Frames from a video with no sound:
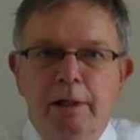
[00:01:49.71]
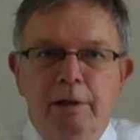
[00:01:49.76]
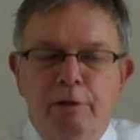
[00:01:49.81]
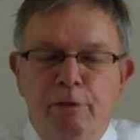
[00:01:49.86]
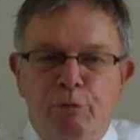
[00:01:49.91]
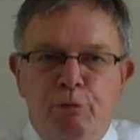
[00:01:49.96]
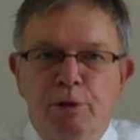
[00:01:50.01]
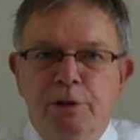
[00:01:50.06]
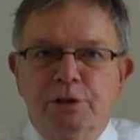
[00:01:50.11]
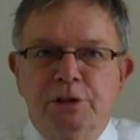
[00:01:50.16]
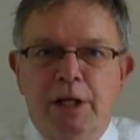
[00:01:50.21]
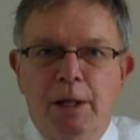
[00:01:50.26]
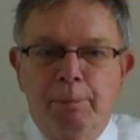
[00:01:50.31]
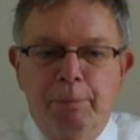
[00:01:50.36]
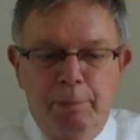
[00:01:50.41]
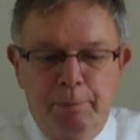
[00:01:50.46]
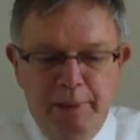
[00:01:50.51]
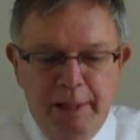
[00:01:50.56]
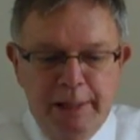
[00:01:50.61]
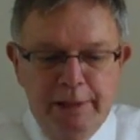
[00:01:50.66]
in the first
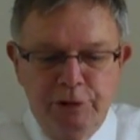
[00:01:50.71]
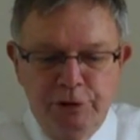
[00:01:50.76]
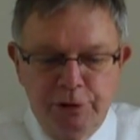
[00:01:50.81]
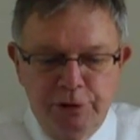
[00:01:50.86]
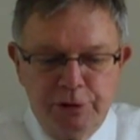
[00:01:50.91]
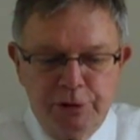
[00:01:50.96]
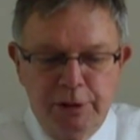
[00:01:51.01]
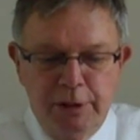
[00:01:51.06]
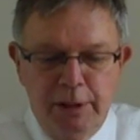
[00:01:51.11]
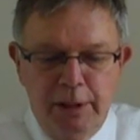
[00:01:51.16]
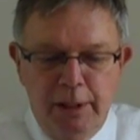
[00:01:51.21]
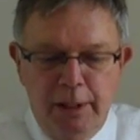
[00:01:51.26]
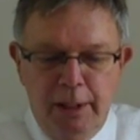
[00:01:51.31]
couple of pages.